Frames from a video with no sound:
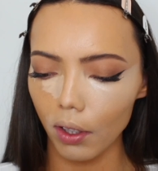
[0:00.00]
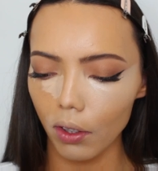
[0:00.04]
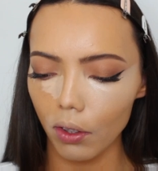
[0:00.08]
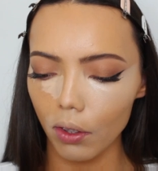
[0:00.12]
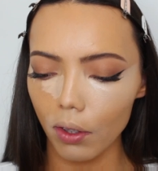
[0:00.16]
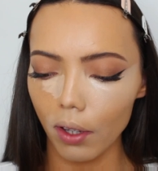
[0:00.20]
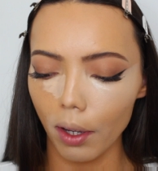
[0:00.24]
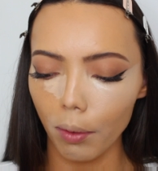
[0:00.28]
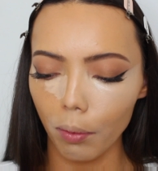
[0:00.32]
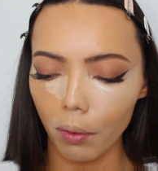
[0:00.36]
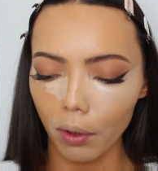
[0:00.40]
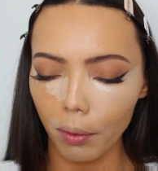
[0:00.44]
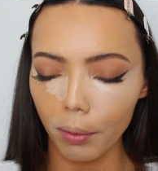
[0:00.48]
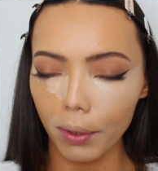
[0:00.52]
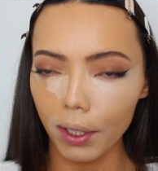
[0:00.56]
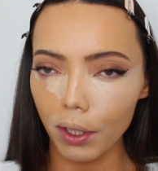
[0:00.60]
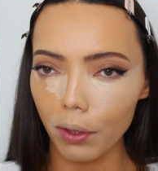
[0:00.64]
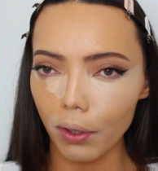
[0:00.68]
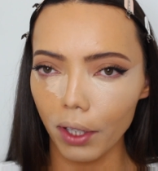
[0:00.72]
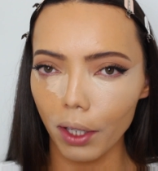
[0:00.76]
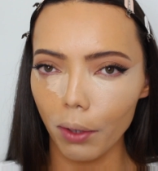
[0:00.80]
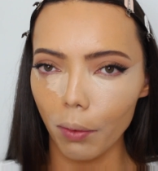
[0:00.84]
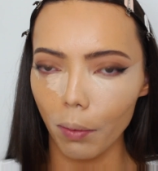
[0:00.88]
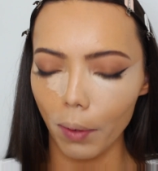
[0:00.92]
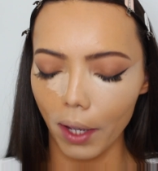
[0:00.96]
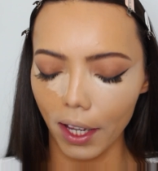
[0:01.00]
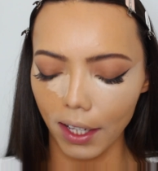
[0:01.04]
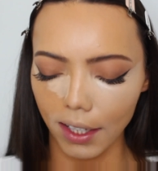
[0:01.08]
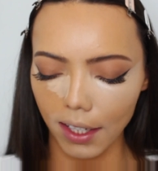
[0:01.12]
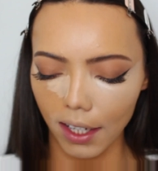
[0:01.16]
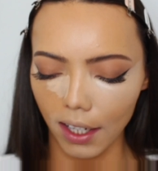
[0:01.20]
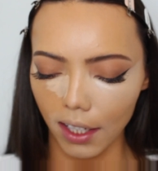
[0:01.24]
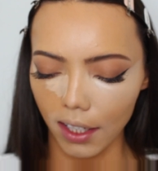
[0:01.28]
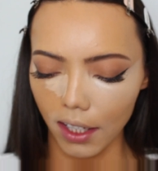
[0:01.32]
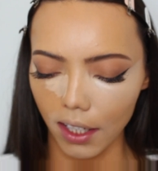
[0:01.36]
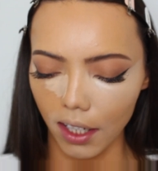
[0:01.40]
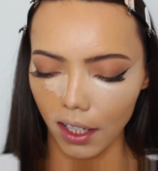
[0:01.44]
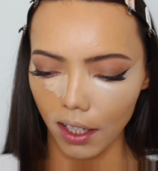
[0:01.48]
So I will be doing a wear
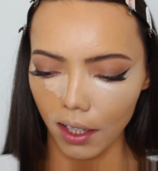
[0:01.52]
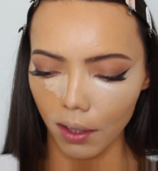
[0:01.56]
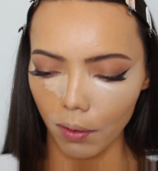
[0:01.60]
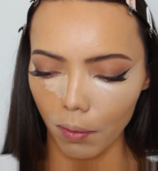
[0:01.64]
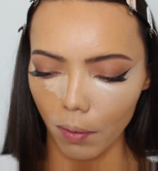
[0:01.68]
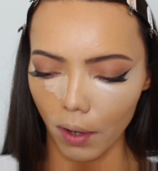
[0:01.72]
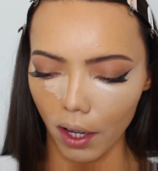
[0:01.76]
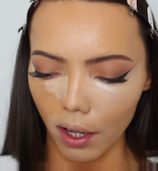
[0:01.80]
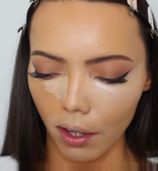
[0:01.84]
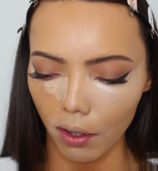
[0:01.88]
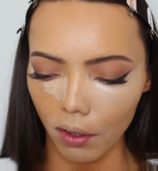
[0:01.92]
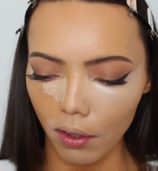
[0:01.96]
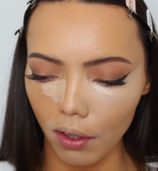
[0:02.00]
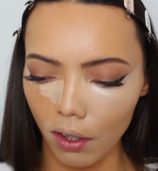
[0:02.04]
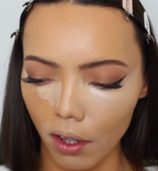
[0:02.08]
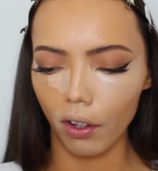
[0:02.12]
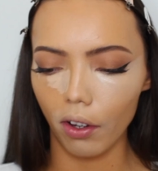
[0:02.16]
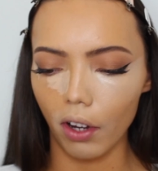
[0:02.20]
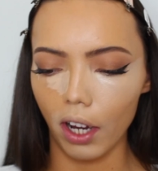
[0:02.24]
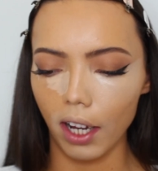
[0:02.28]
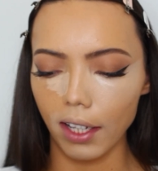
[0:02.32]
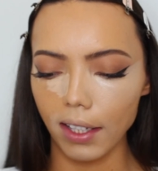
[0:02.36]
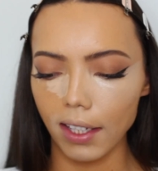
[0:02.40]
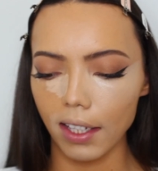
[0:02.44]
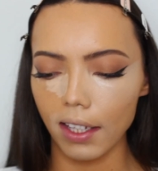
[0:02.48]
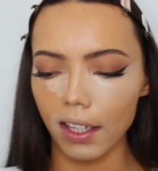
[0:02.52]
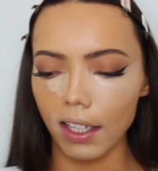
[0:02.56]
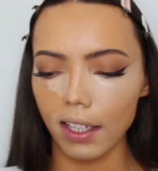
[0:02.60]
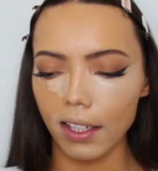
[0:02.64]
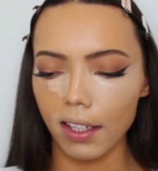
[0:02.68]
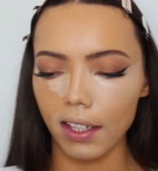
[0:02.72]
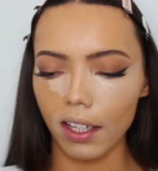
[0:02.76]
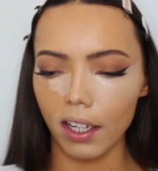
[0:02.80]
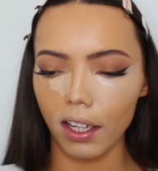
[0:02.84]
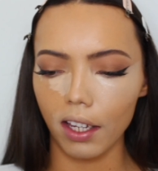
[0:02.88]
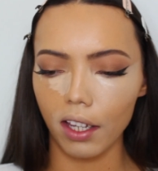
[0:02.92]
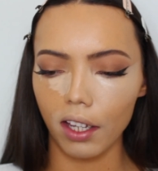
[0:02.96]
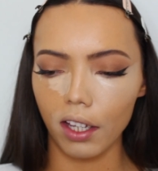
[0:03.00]
test as well. Alright, so
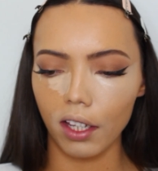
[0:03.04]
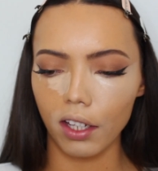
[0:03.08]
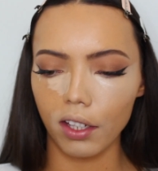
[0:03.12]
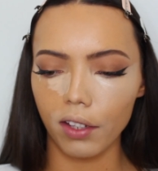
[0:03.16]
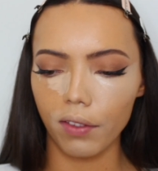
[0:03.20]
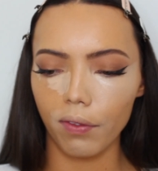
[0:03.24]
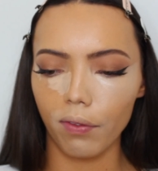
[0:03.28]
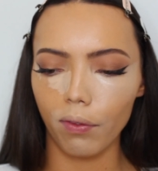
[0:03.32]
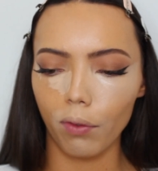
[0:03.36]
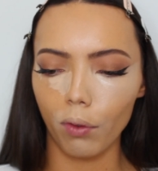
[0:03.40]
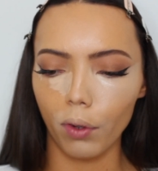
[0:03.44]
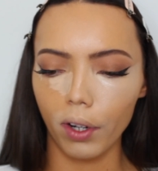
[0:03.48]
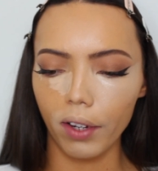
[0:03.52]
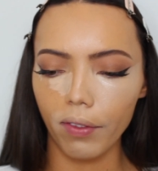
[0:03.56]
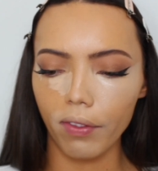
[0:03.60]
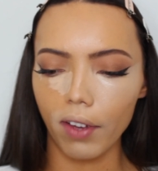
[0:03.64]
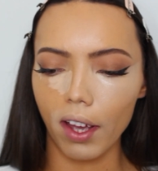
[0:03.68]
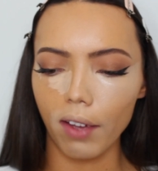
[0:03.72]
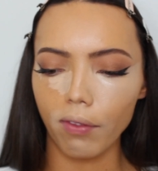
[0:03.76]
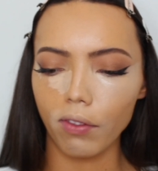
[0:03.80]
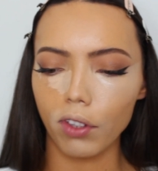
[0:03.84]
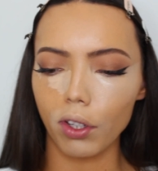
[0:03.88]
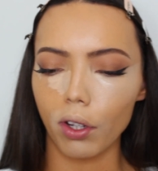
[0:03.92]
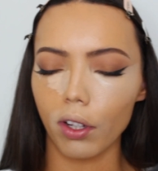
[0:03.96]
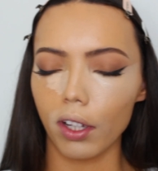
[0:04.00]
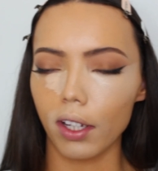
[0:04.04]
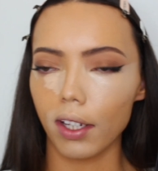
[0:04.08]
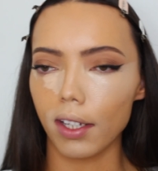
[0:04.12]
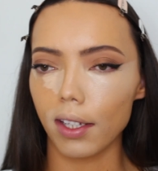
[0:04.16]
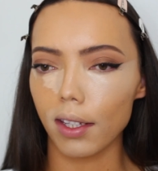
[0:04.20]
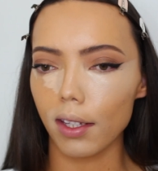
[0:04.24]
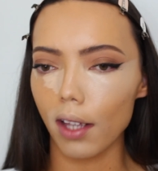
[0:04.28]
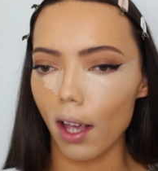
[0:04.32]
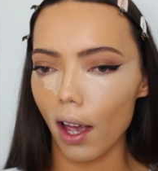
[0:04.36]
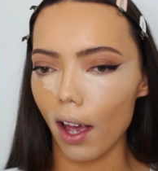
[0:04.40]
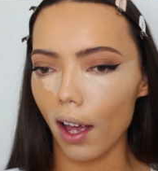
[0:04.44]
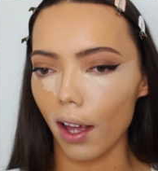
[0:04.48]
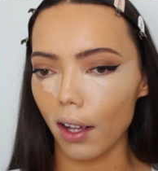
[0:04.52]
this is $45
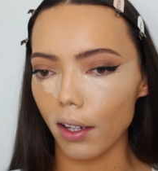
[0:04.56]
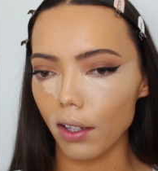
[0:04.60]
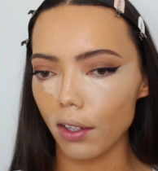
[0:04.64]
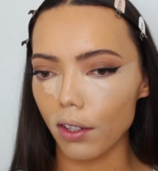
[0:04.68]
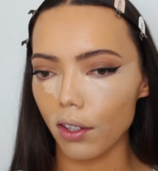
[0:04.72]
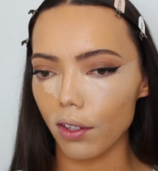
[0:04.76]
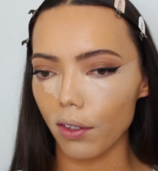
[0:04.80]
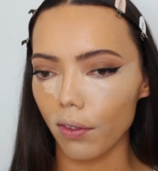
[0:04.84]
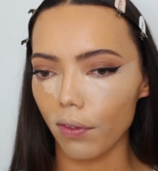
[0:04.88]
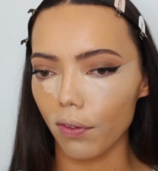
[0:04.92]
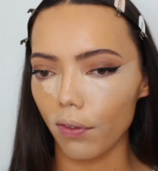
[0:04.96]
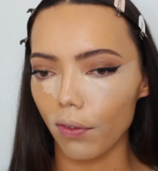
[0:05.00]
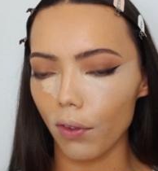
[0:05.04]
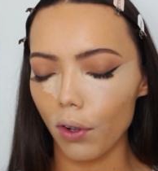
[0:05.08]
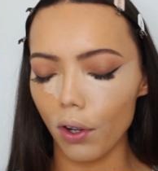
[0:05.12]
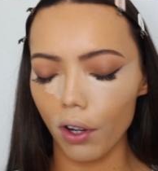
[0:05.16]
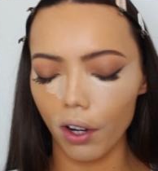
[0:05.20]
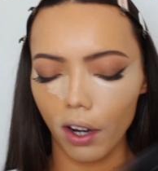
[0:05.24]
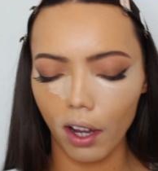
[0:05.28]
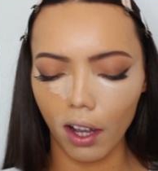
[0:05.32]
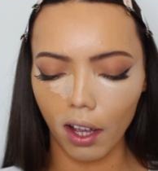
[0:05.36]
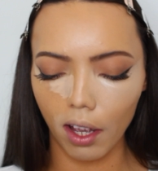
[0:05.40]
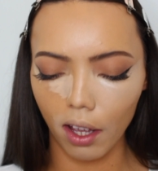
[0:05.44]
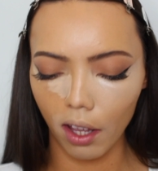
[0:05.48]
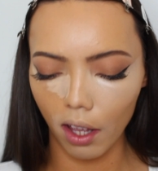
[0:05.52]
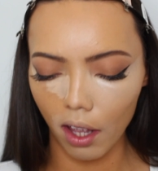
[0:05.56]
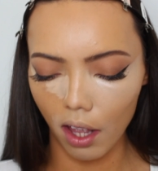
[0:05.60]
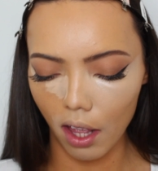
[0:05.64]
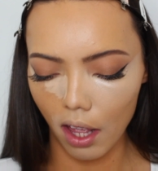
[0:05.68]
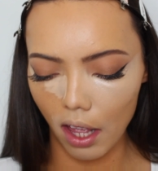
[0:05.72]
at Sephora.